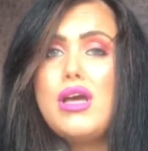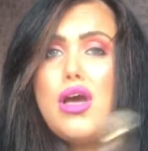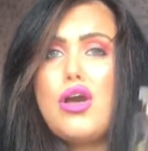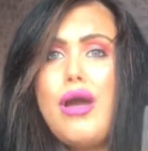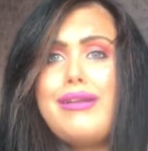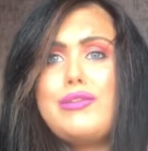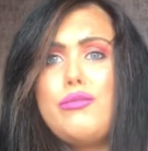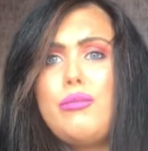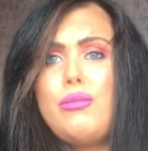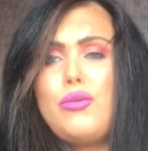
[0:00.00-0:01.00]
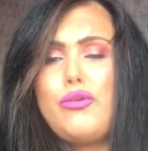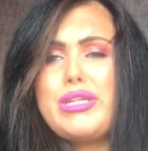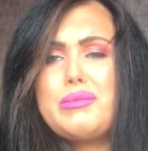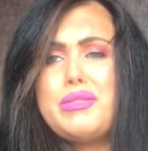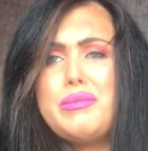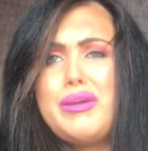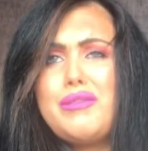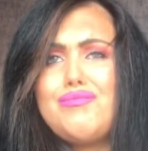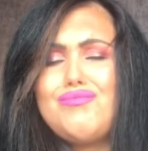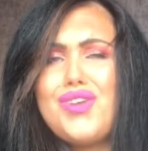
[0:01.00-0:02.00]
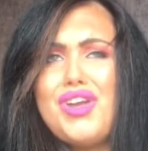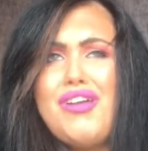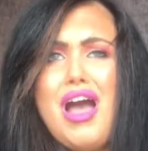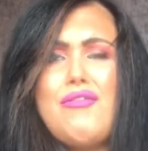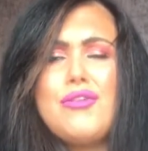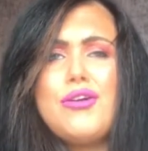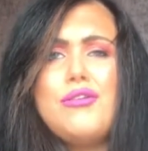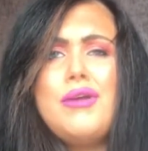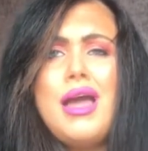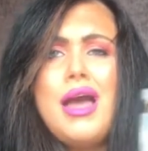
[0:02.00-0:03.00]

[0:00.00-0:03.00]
I got this from Christmas about a year and a half ago,